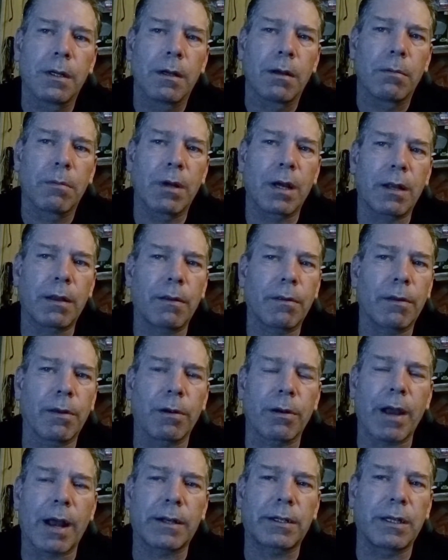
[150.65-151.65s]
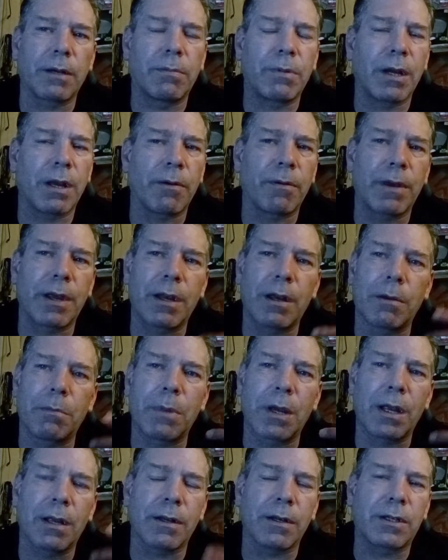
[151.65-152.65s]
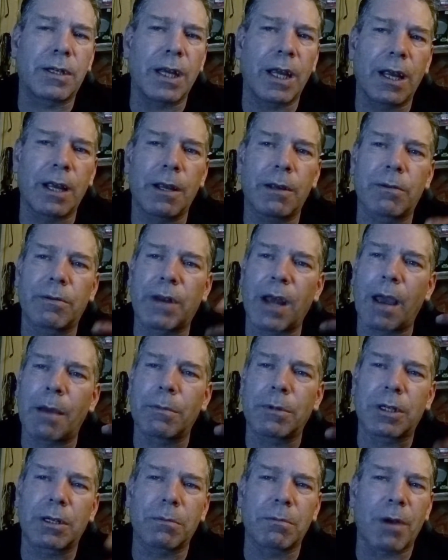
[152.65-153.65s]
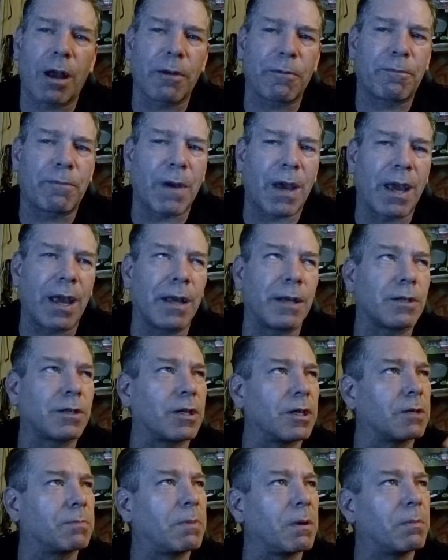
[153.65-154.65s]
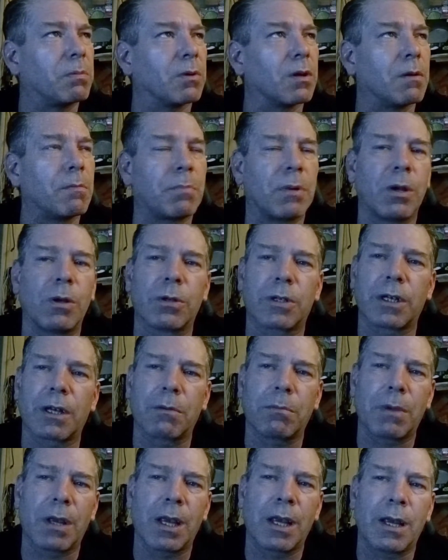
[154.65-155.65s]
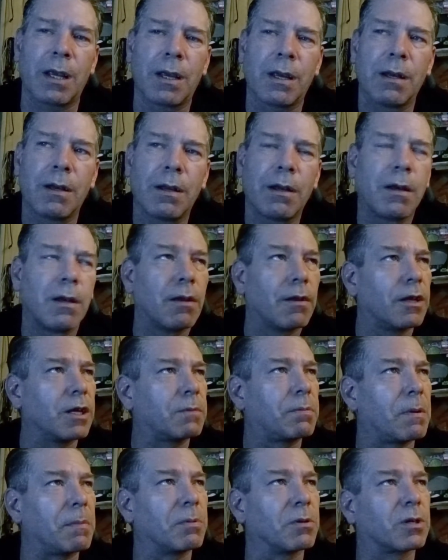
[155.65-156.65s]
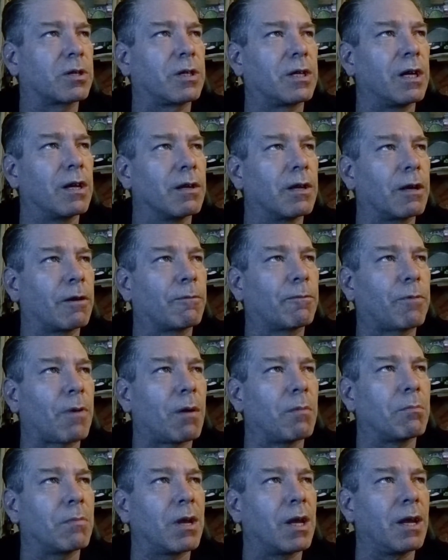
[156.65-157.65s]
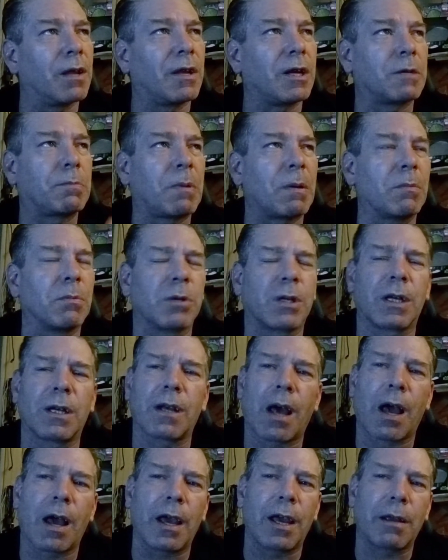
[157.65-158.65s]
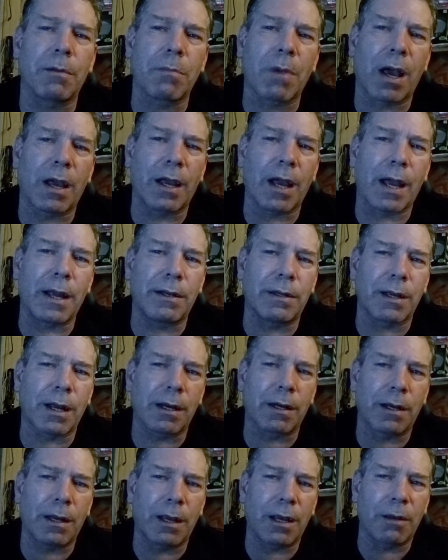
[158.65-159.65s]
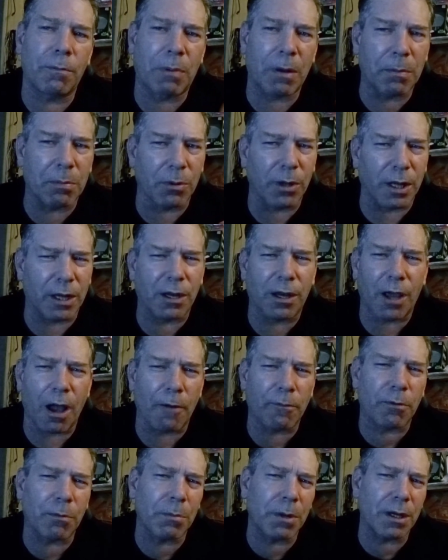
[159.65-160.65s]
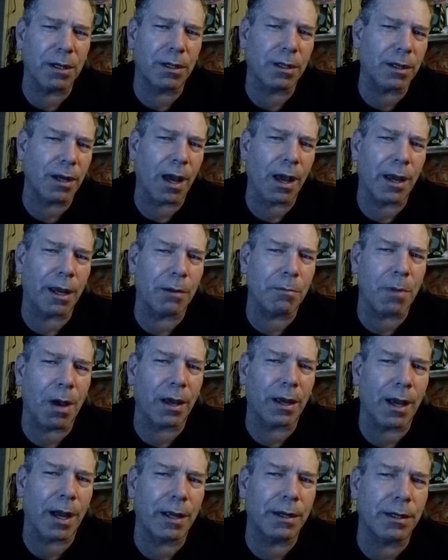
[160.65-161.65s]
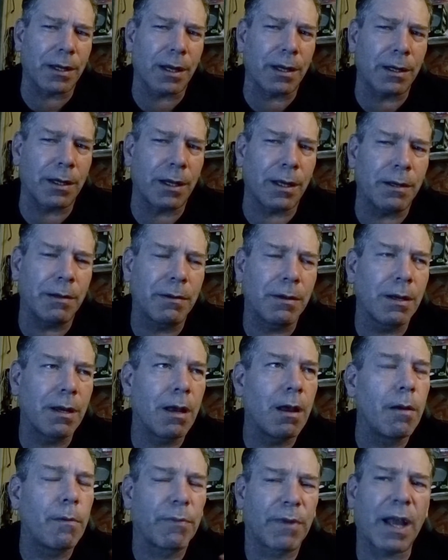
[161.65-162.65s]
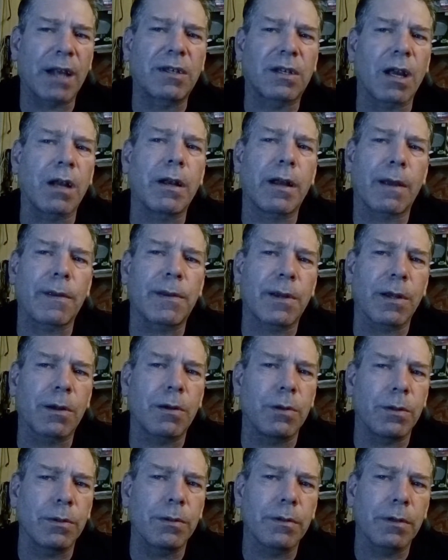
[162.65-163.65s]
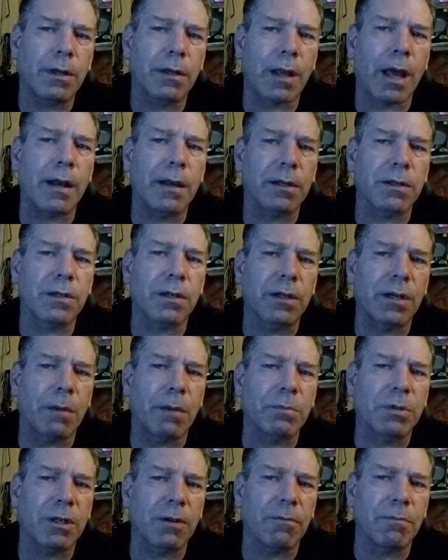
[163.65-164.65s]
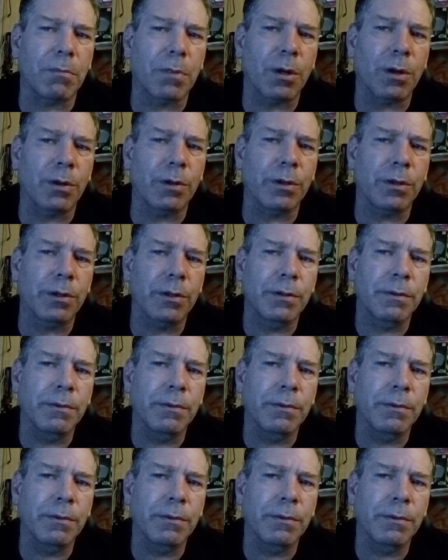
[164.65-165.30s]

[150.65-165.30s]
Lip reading: But their activity of hitting me in the teeth, damaging my face, these people abusing me, these people stealing from me, these people denying my identity, people in government denying my identity, that's unethical, and that is attempts of murder.